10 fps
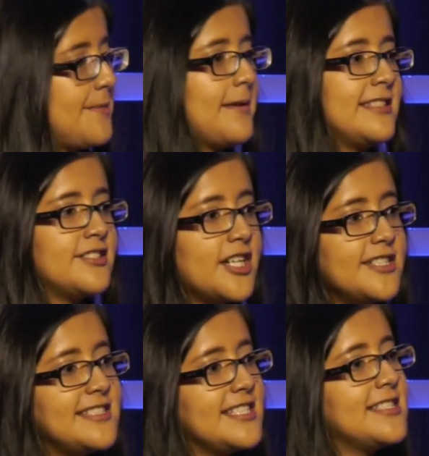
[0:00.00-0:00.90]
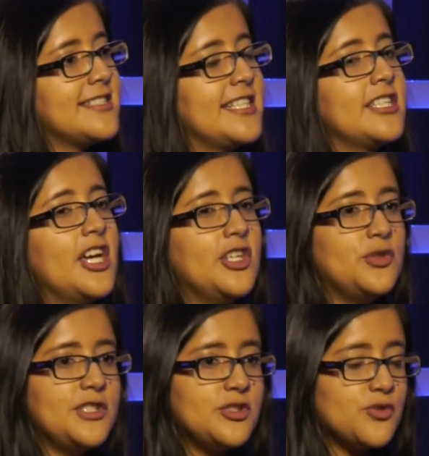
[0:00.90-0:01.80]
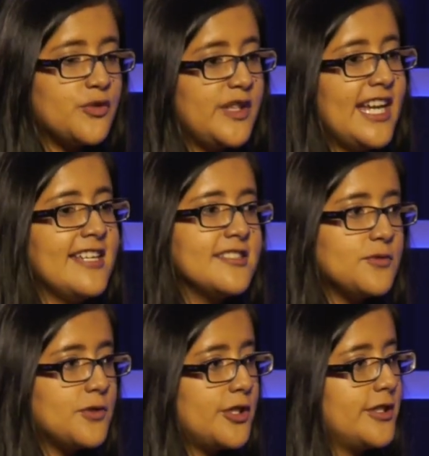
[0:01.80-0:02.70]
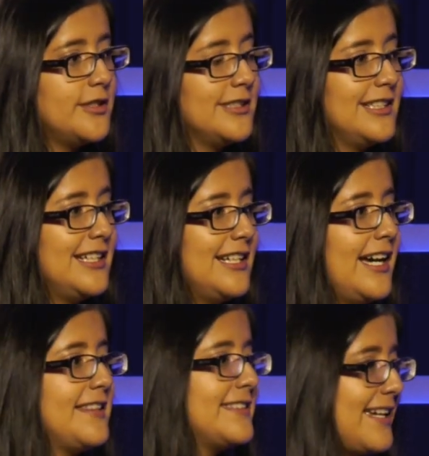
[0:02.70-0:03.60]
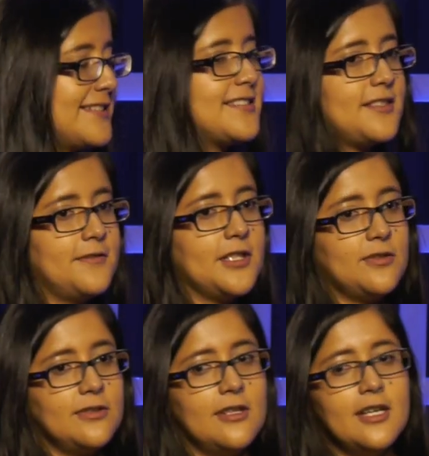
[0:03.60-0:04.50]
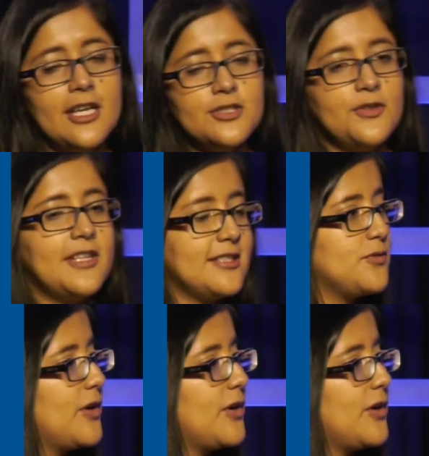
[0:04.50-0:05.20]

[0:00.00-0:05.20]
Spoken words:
up an entire system, you need to create the word, and that's difficult. So that's